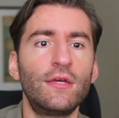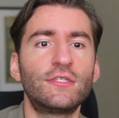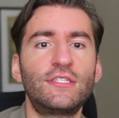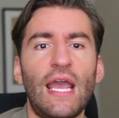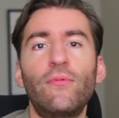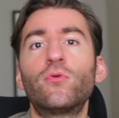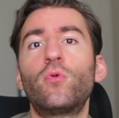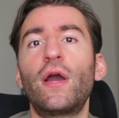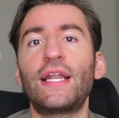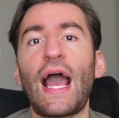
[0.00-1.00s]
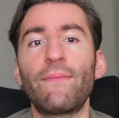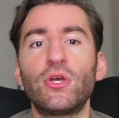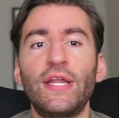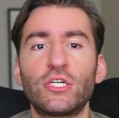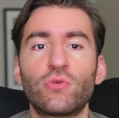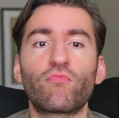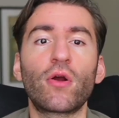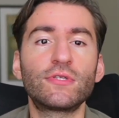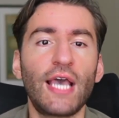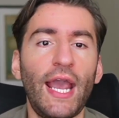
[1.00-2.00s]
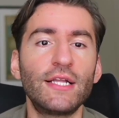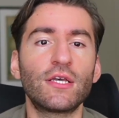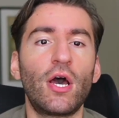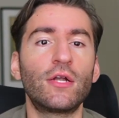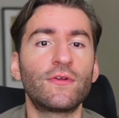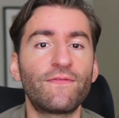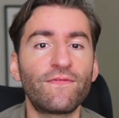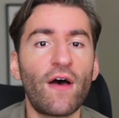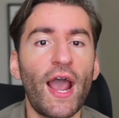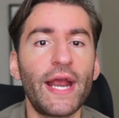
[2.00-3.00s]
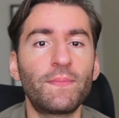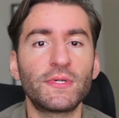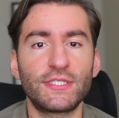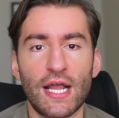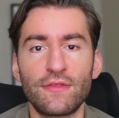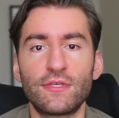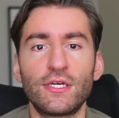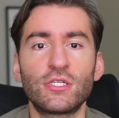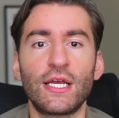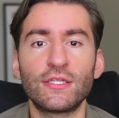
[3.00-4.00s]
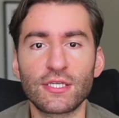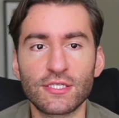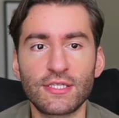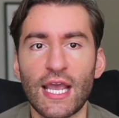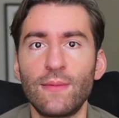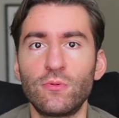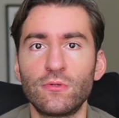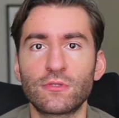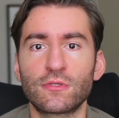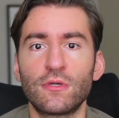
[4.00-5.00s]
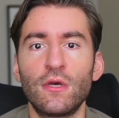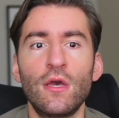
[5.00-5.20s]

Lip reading: Stablecoin ammunition. Rotate a defined percentage into stables.